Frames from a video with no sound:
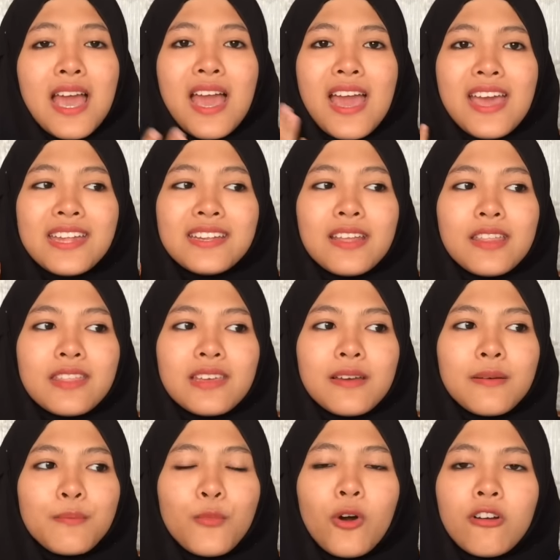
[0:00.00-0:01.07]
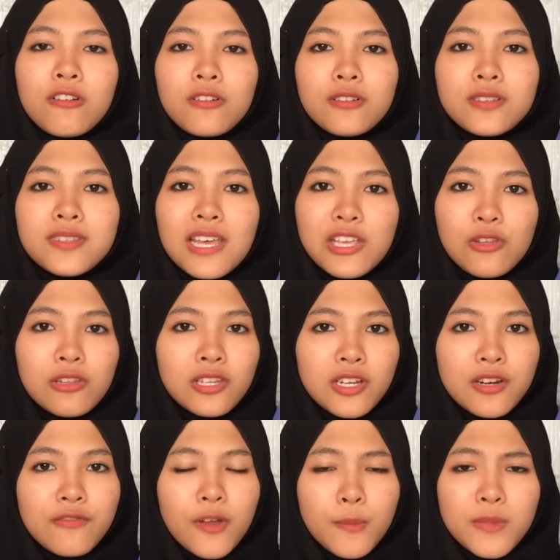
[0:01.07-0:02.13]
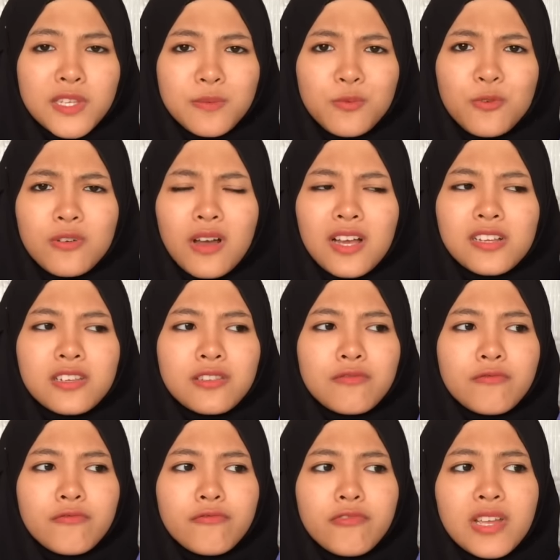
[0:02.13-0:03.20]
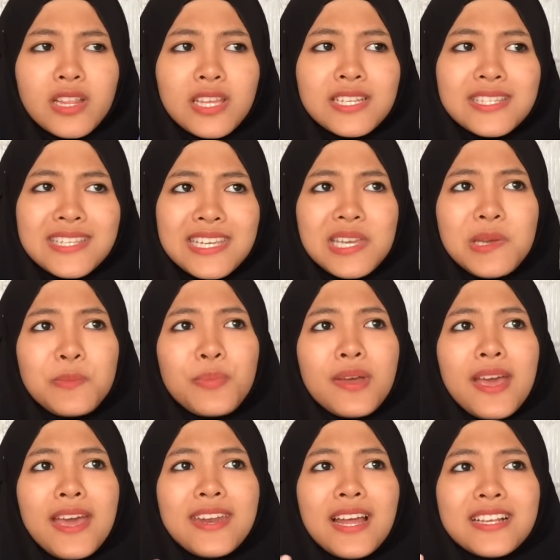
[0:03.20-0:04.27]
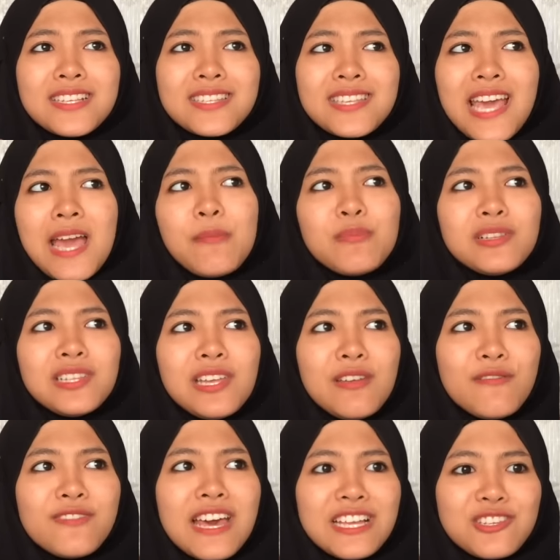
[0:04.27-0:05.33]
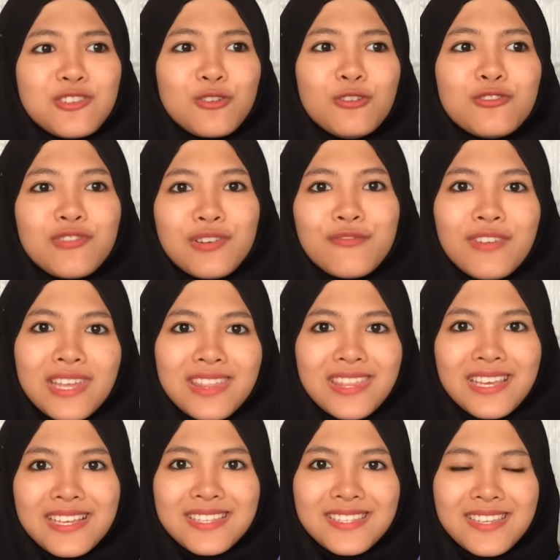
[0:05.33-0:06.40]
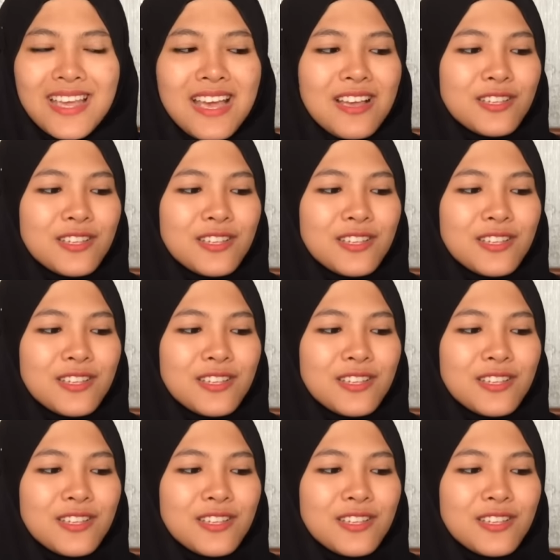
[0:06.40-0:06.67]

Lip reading: And the morals that you learn from this book are just really deep, and I just can't believe that children read this.